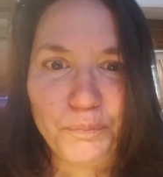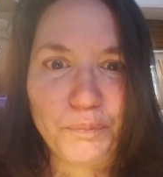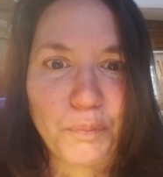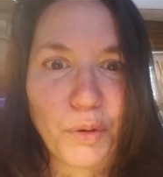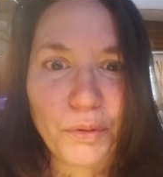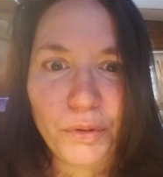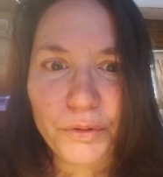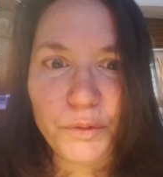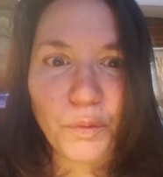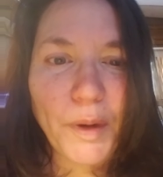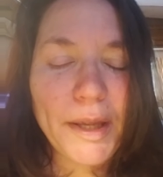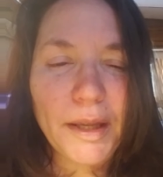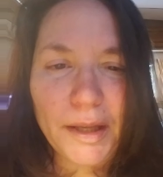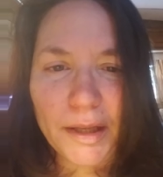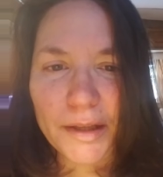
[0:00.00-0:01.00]
pulled
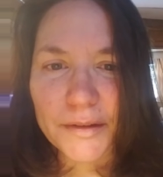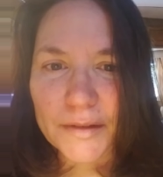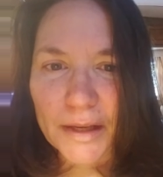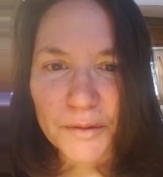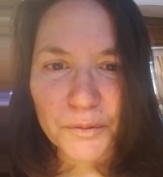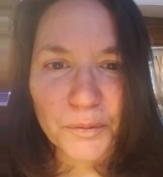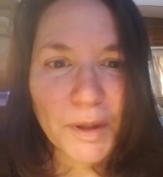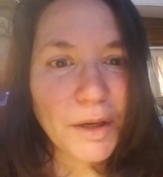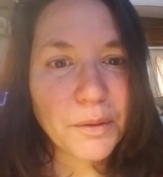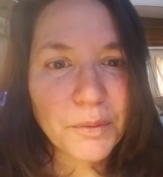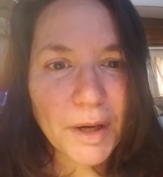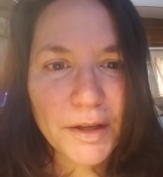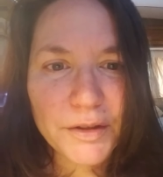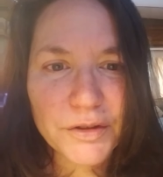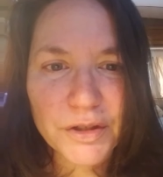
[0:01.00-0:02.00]
weeds and
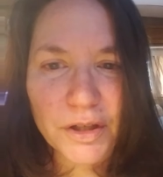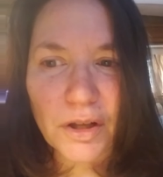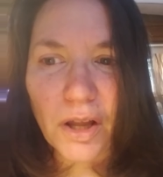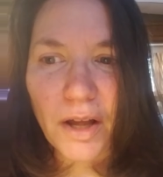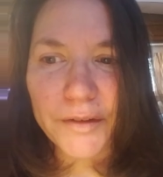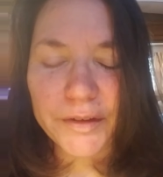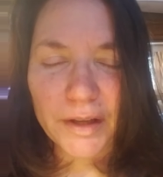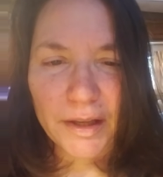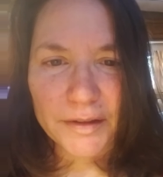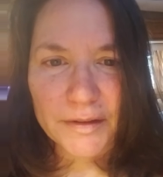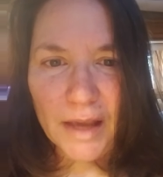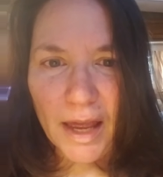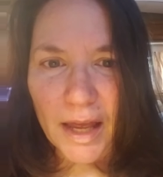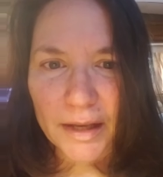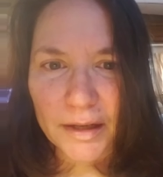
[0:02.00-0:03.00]
rearranged closets
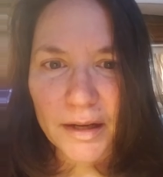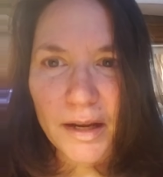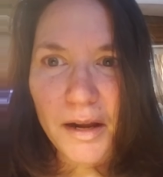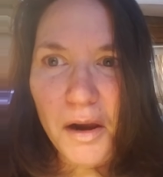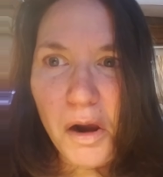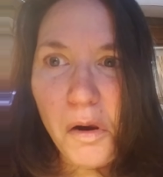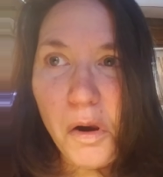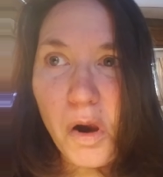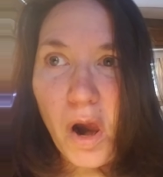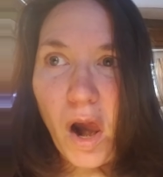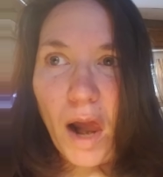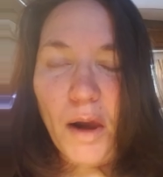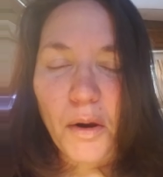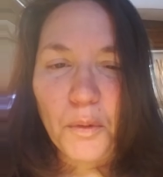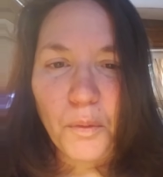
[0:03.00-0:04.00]
and
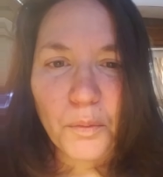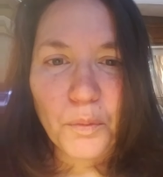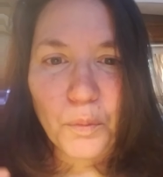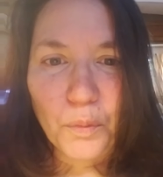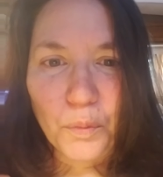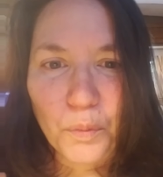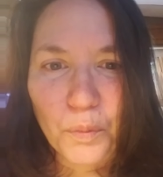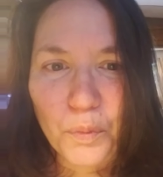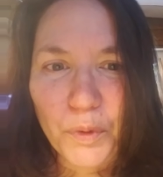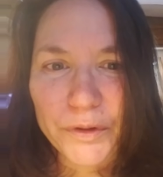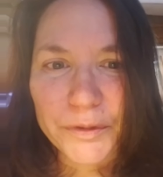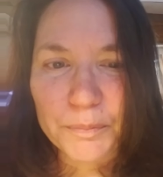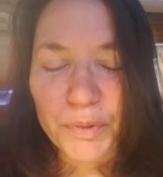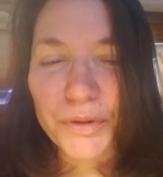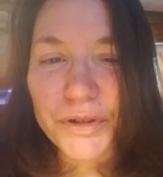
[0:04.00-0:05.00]
I
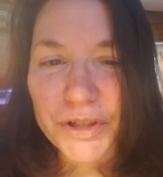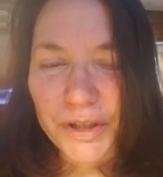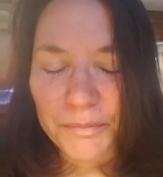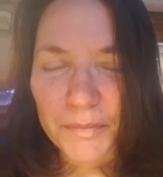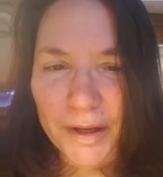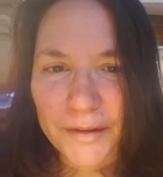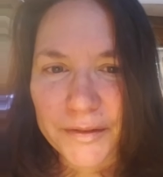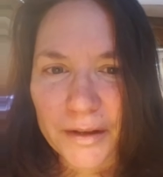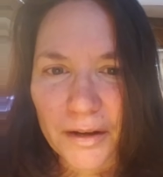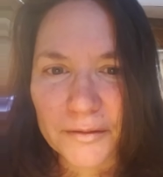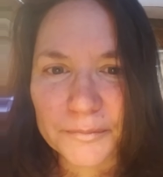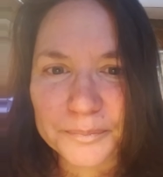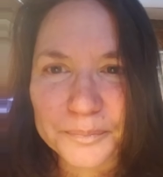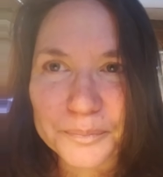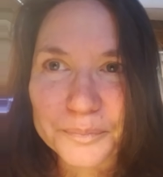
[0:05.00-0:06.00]
was pushing myself.
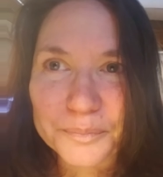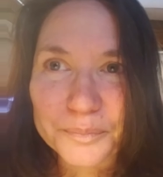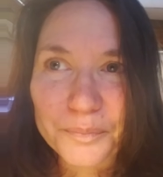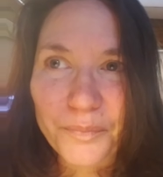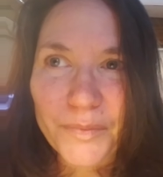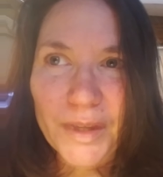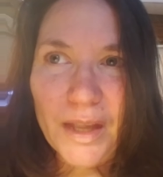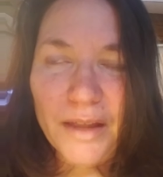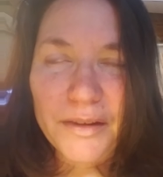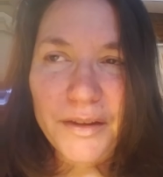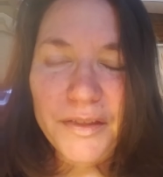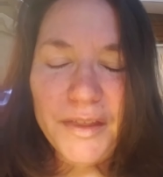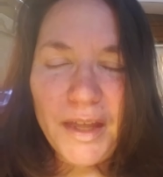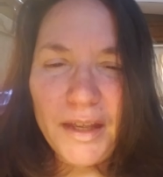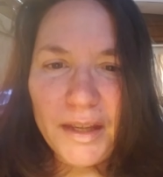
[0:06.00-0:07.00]
Now, the
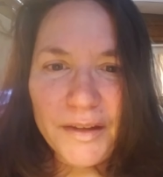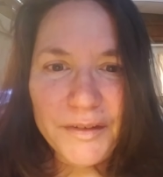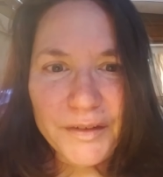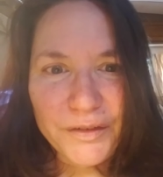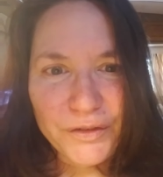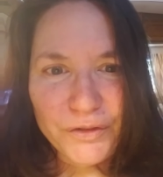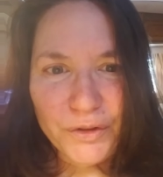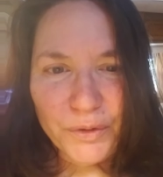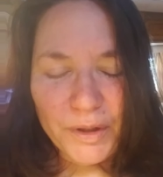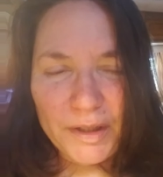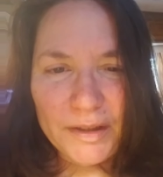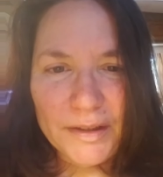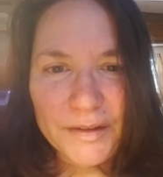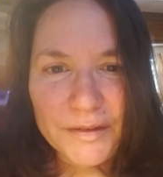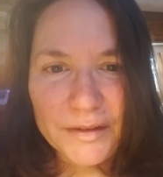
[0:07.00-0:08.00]
thing is, is
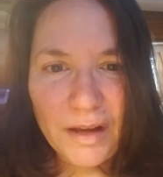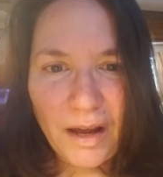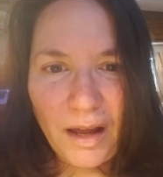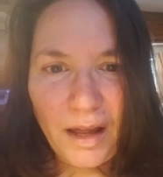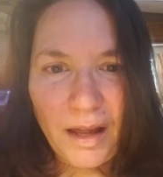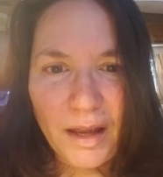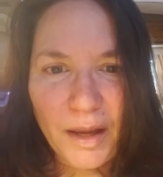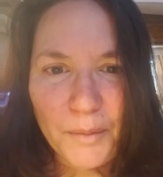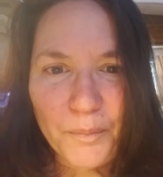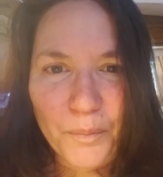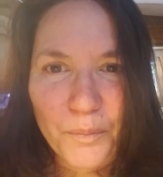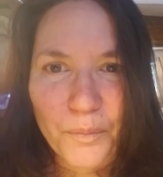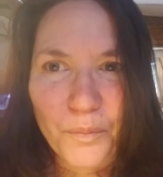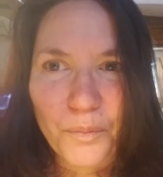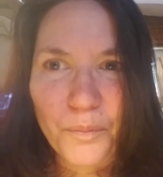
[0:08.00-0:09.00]
during this time,
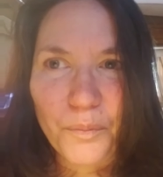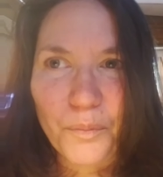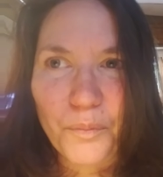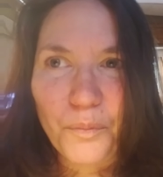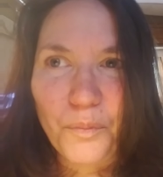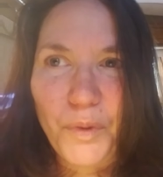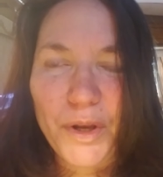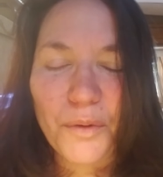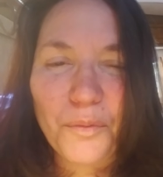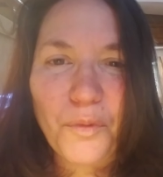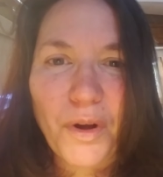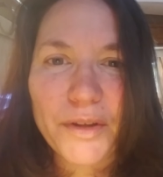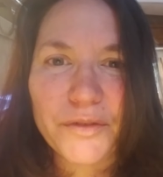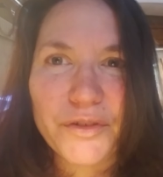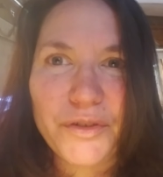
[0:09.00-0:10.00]
we don't
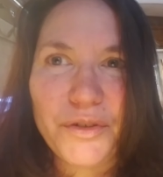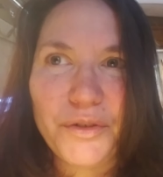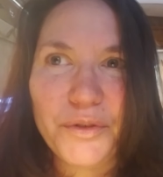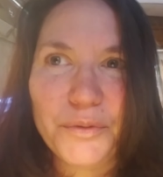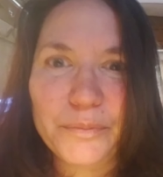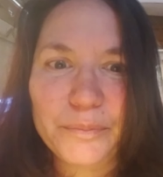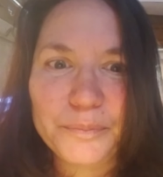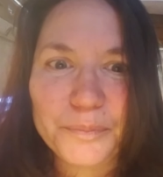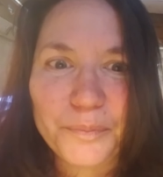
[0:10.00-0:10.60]
want to